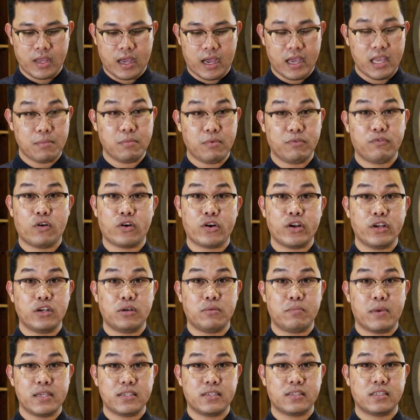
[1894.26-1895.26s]
am a foreigner
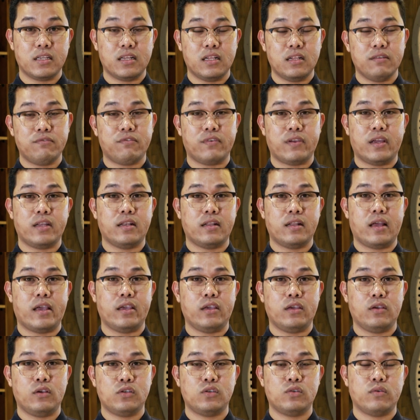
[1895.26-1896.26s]
myself, and I
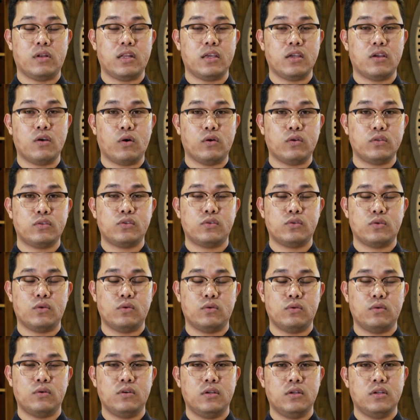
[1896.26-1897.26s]
usually go
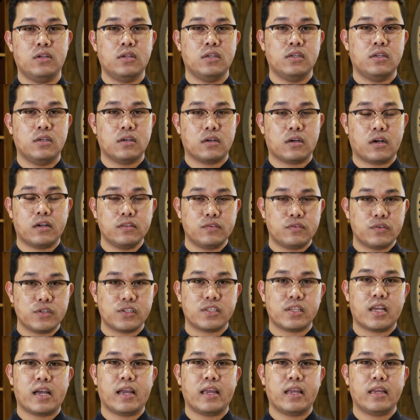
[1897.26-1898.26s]
to
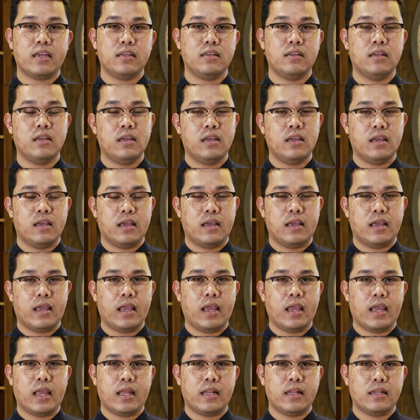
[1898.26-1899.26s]
countryside,
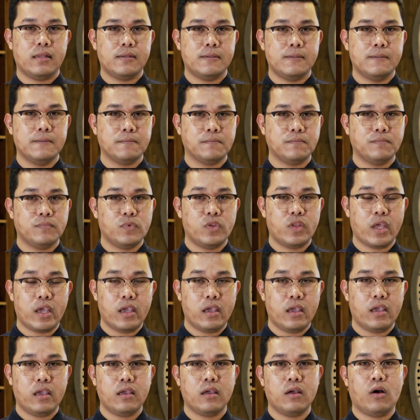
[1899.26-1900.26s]
and
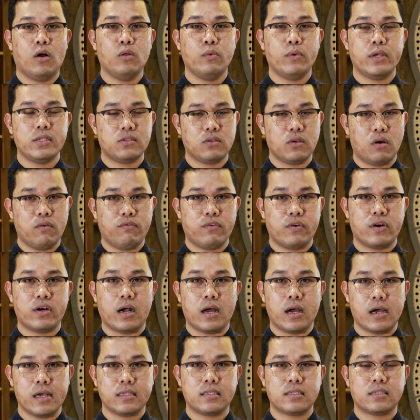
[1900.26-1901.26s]
they always offer
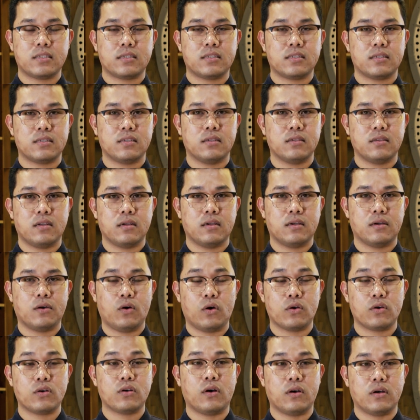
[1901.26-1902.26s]
us
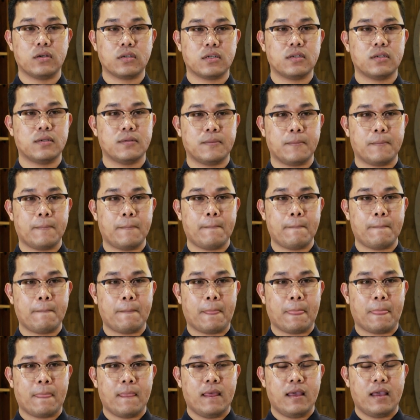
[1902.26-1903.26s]
horhog.
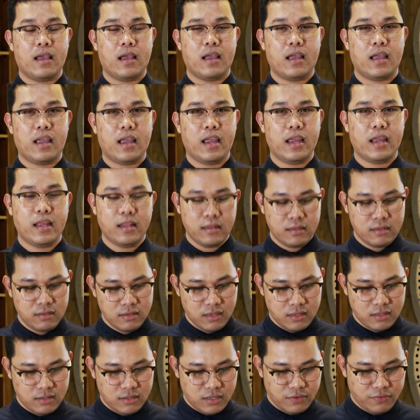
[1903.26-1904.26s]
And
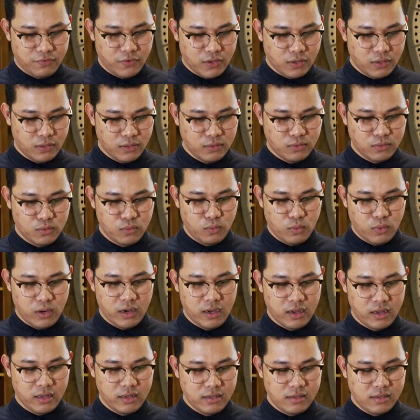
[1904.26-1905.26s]
the difficult
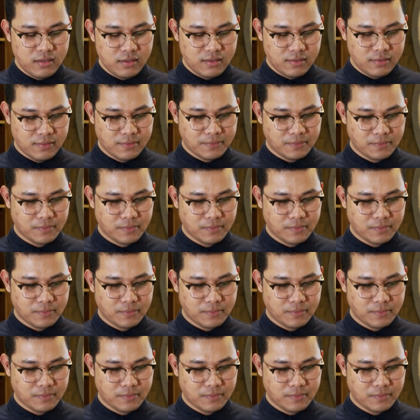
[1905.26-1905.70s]
one,